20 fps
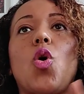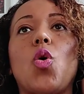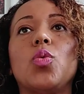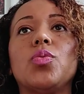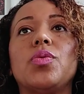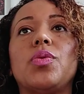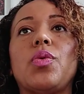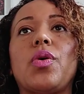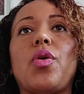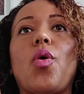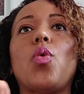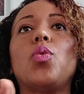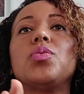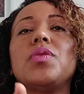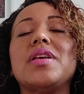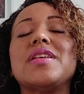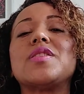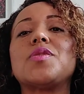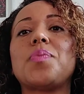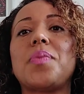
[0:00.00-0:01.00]

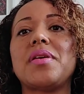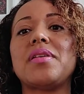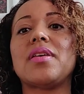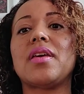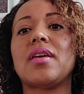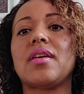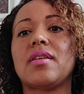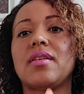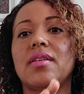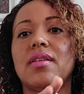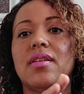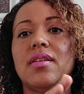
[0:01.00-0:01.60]
only speaking